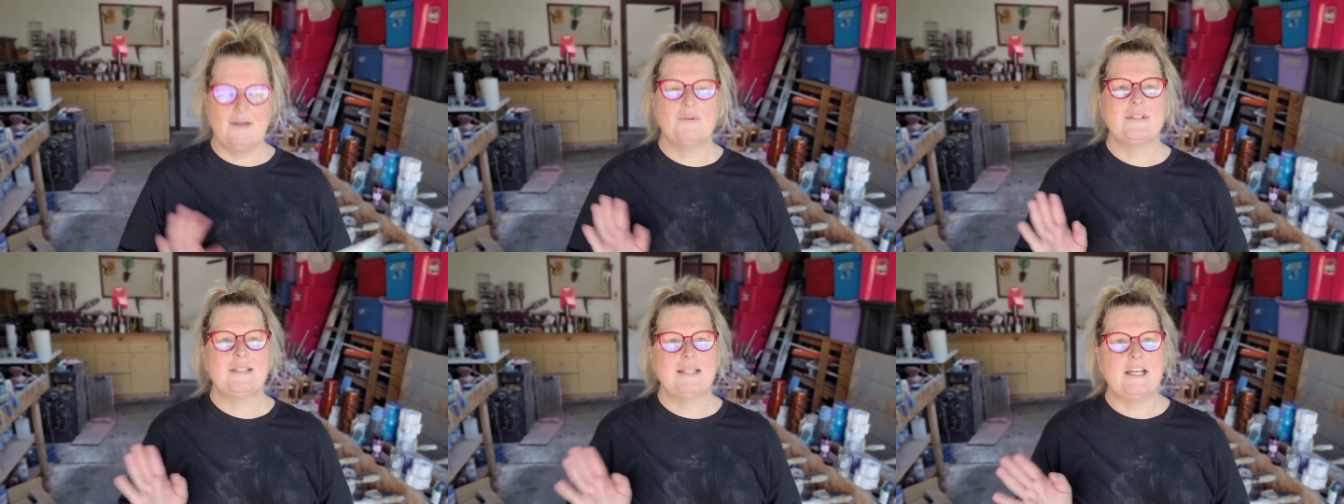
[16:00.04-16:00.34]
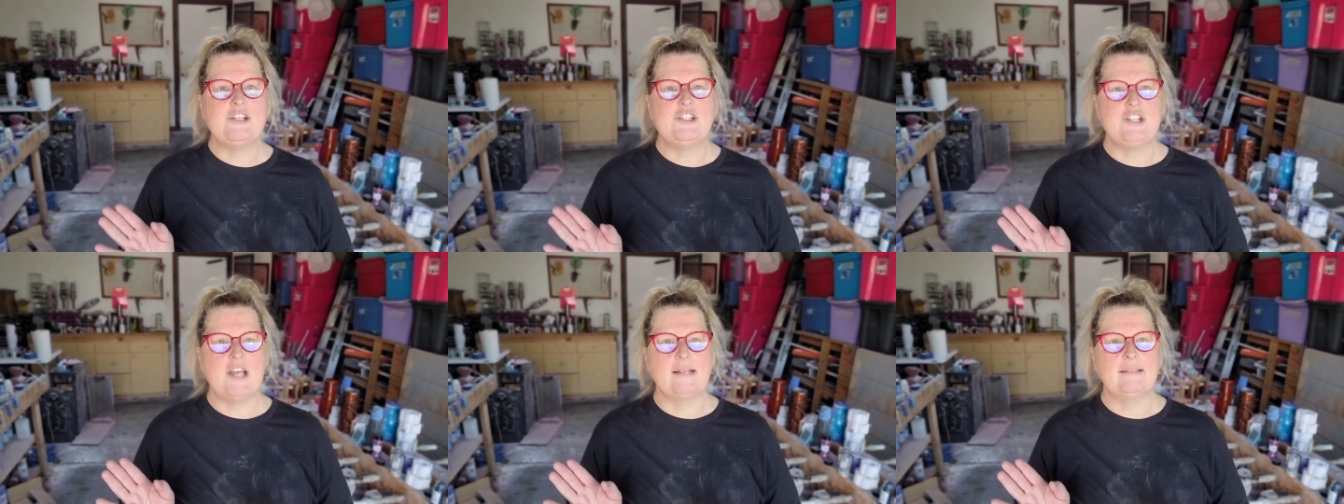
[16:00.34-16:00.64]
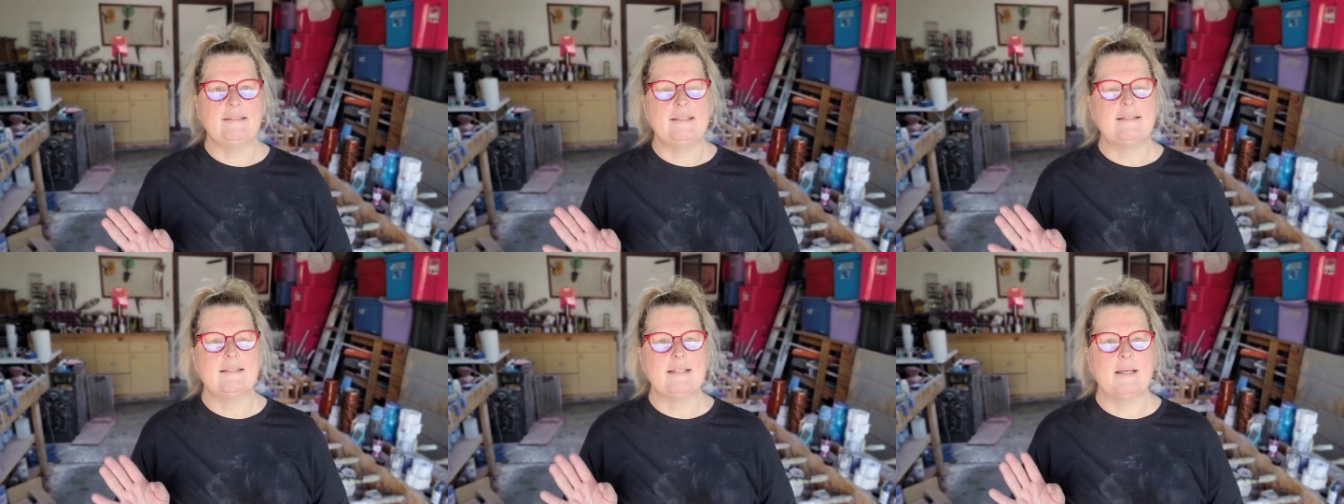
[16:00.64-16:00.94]
don't want to say I
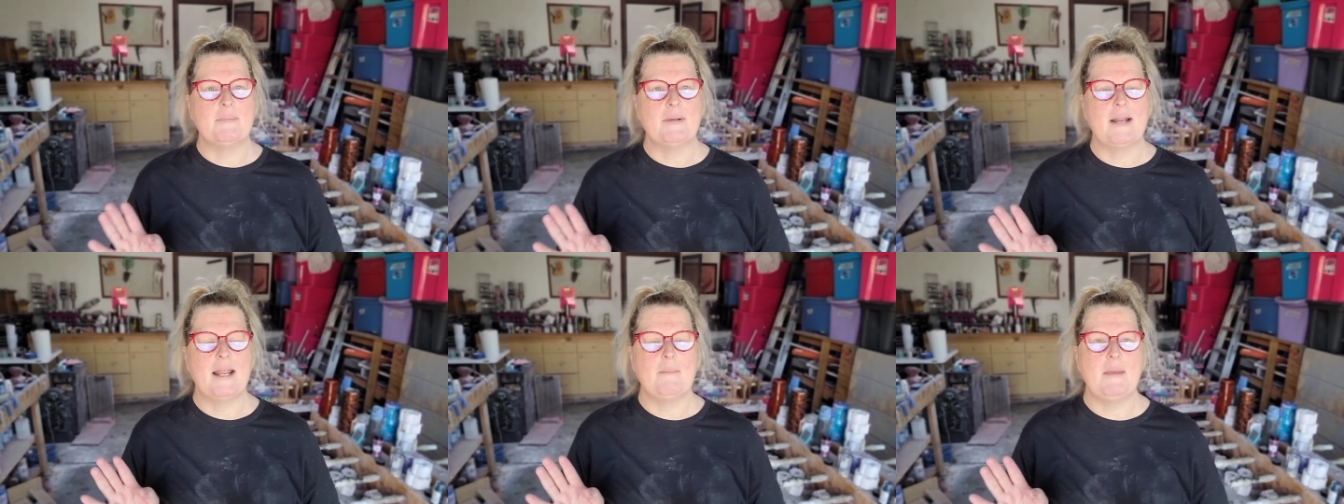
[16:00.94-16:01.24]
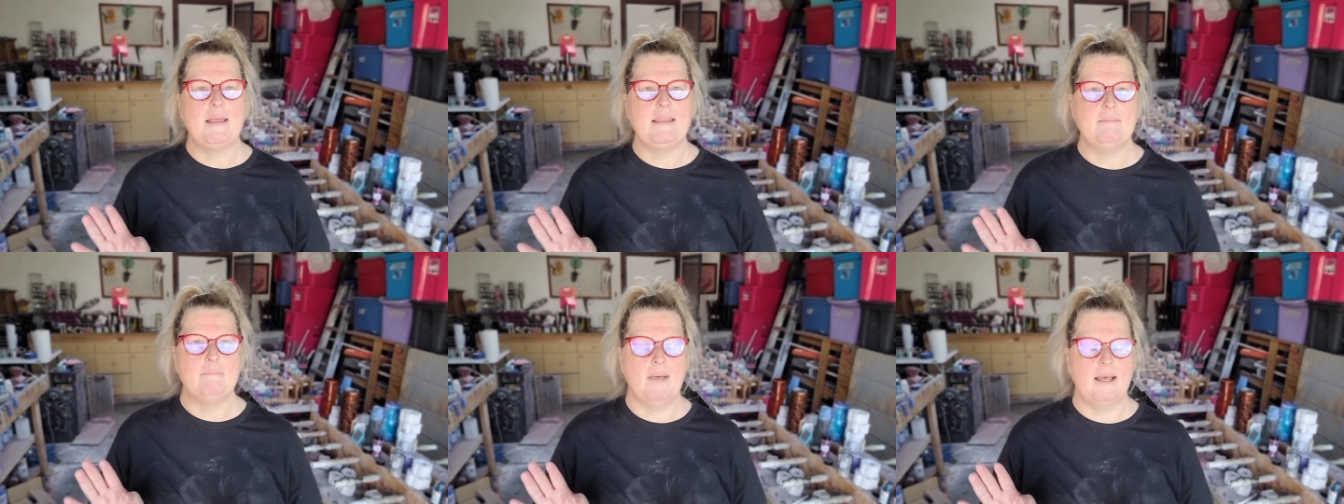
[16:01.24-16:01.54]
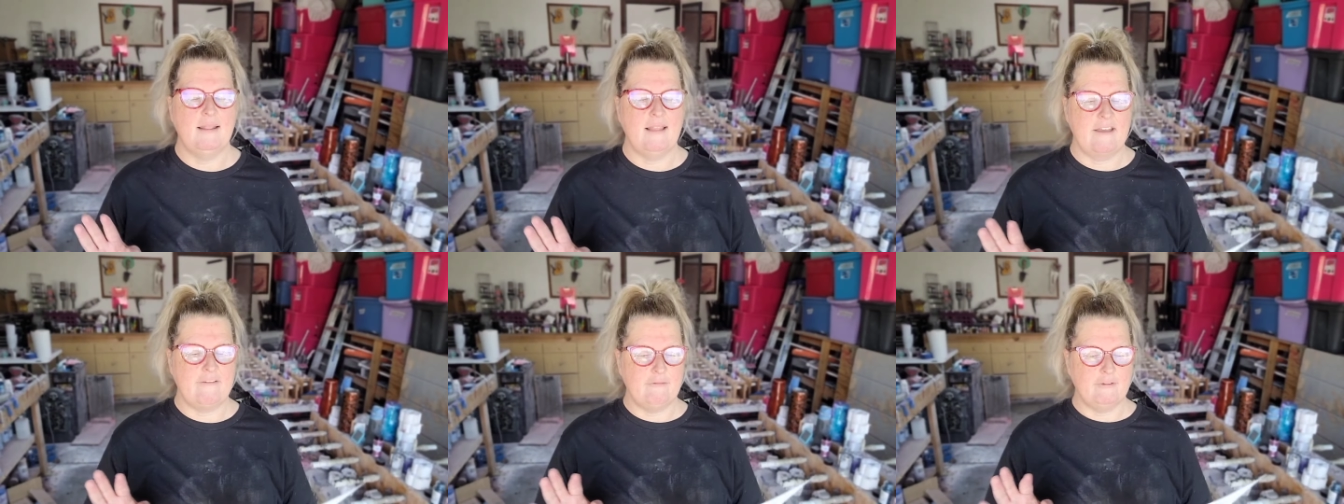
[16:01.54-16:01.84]
jacked this up, but I made my
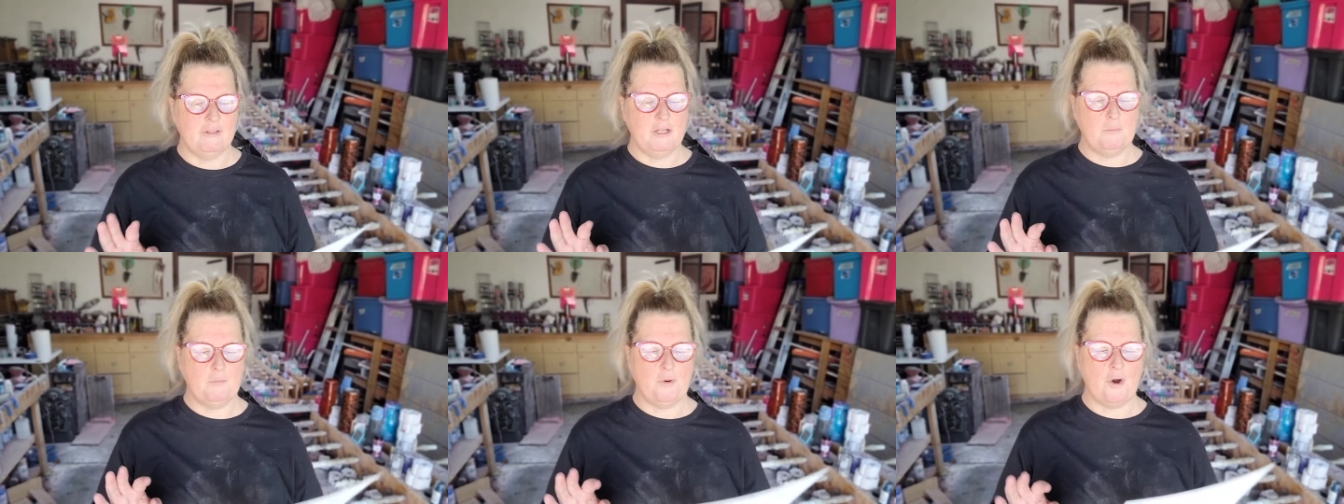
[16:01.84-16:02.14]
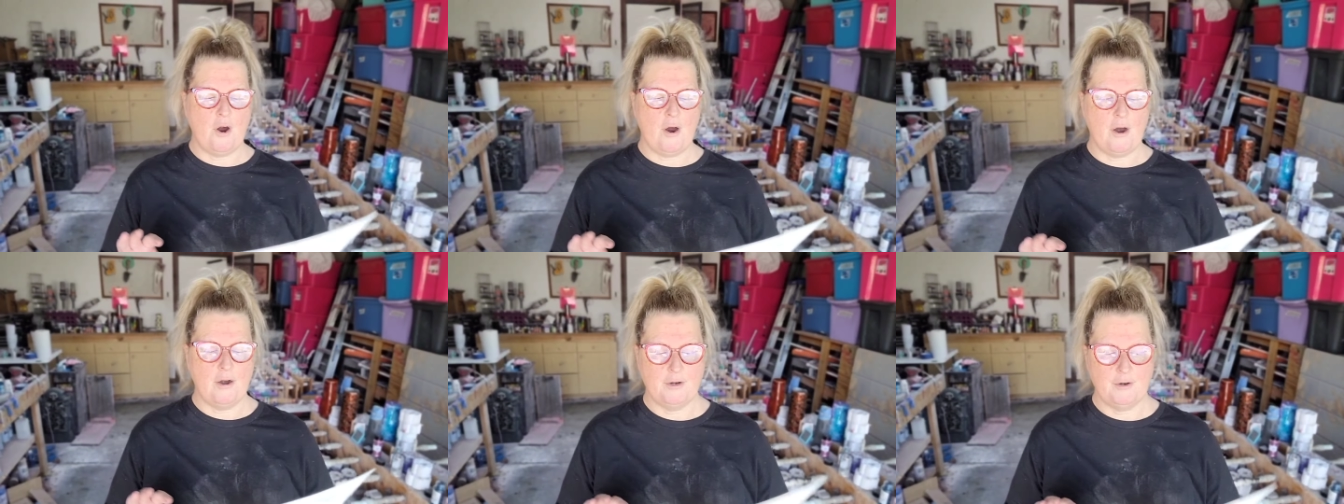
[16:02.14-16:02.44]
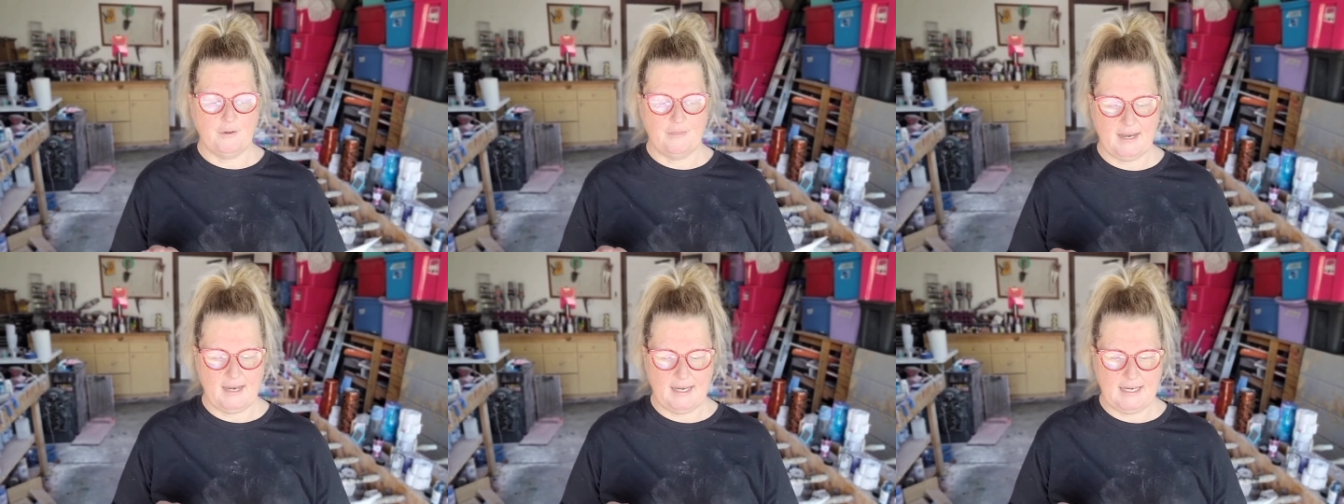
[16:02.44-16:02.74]
life a little more
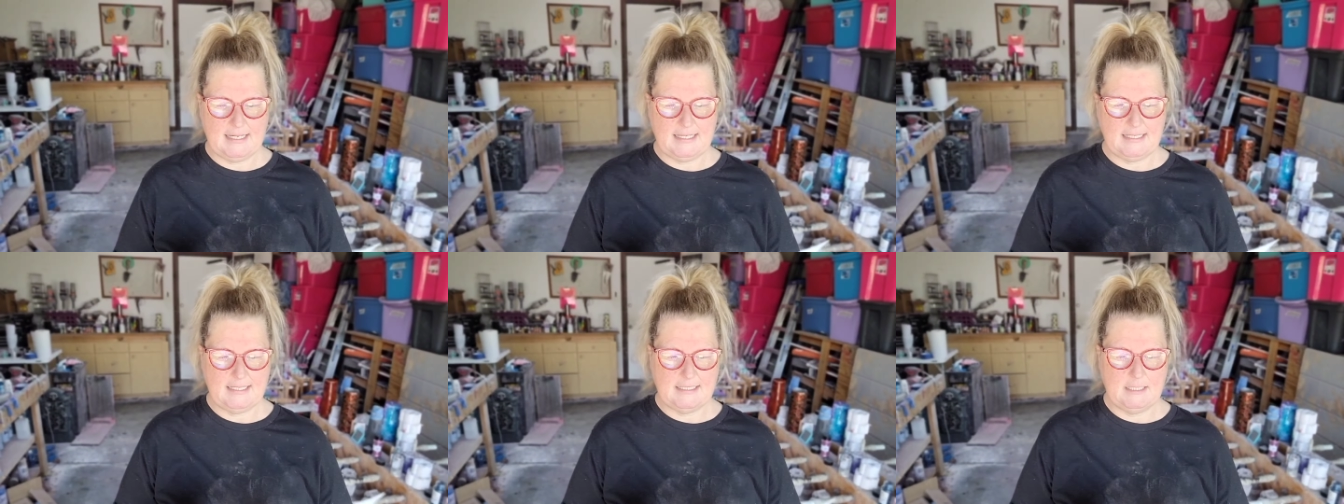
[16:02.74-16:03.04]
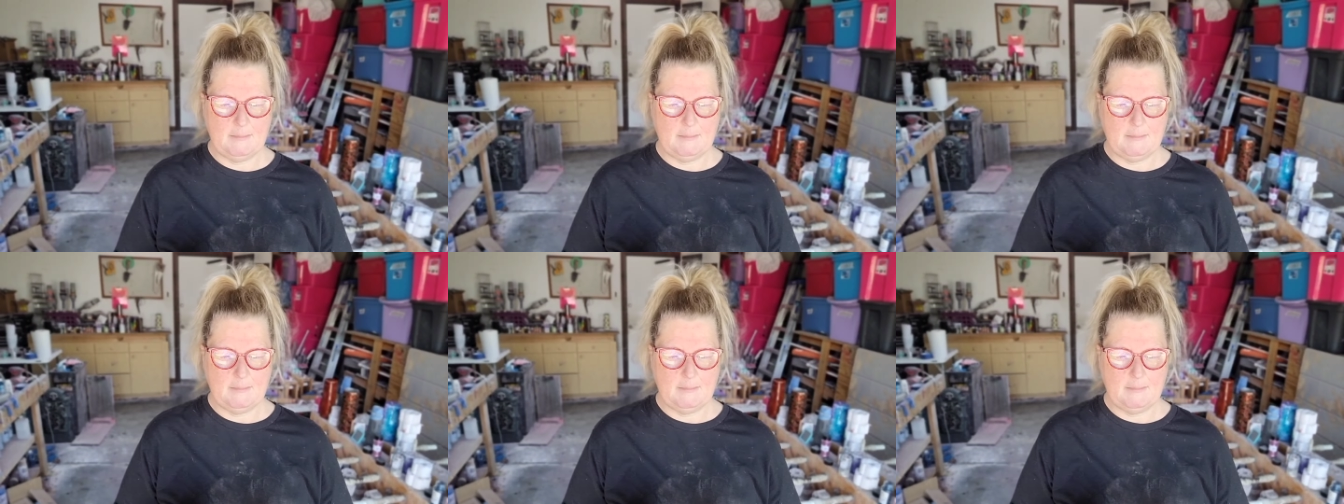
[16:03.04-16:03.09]
harder than it needed